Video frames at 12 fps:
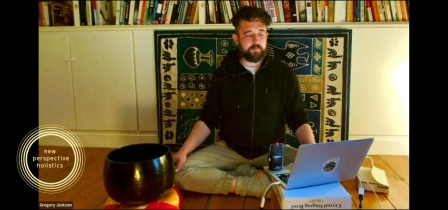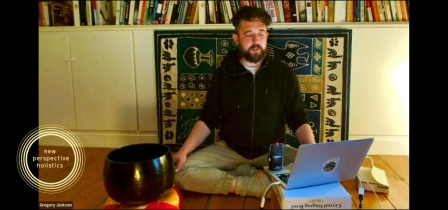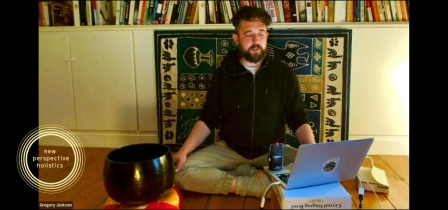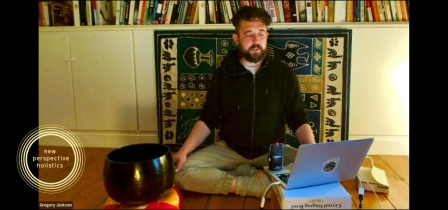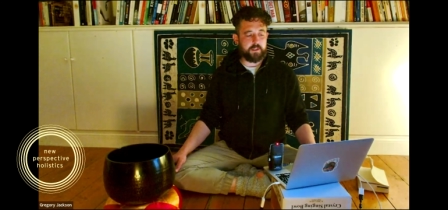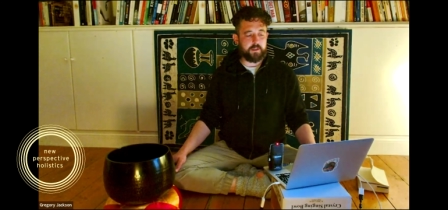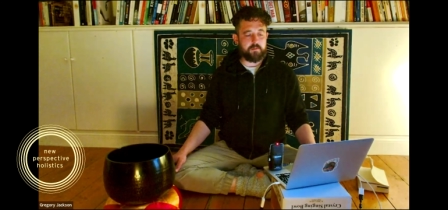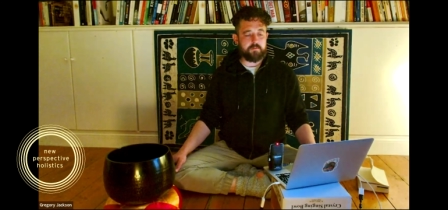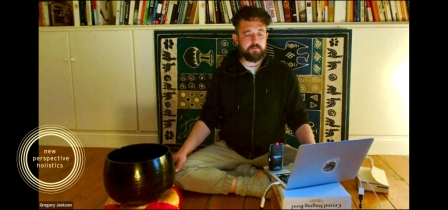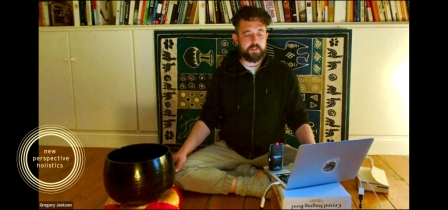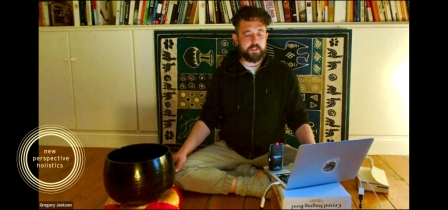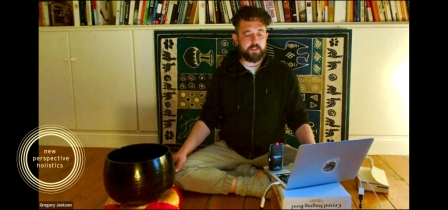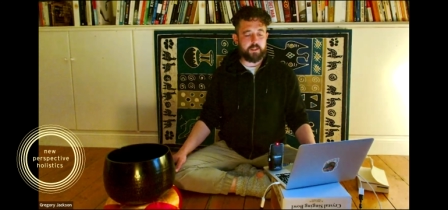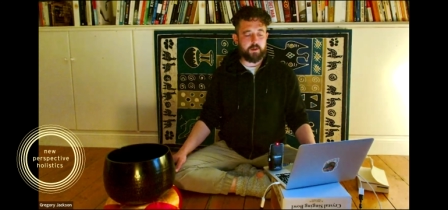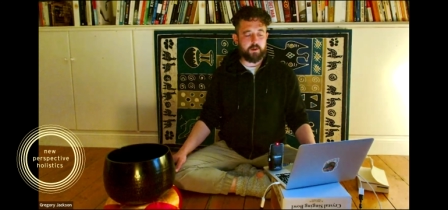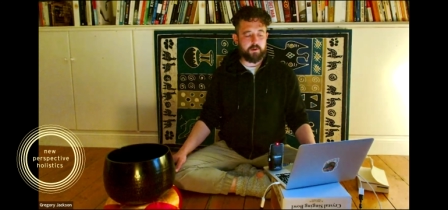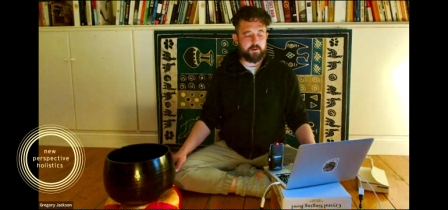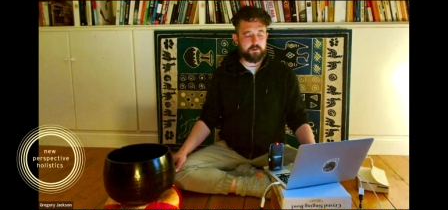as it comes in the
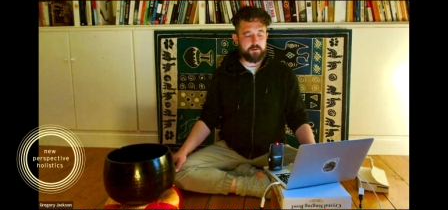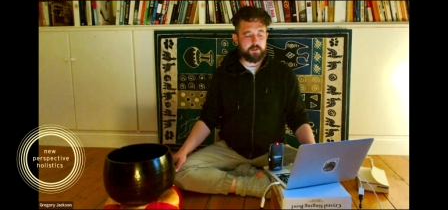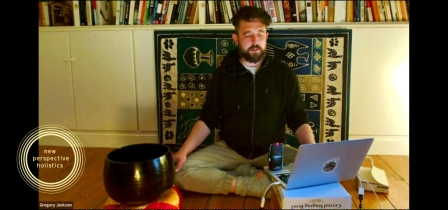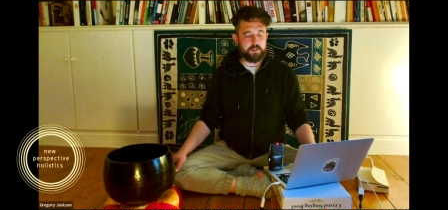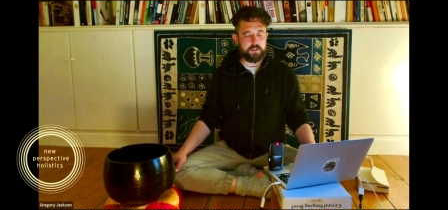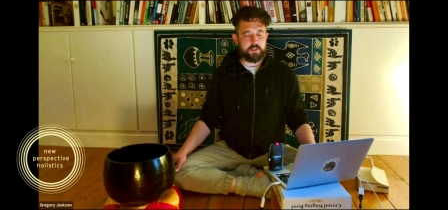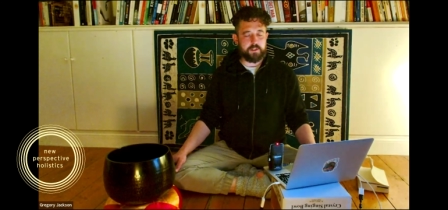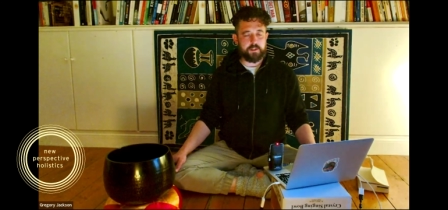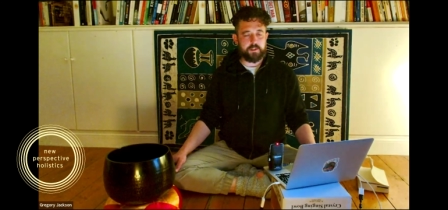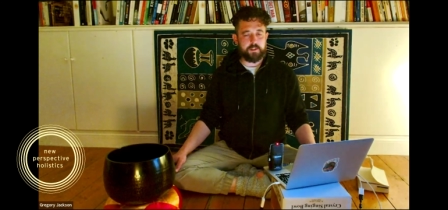nose,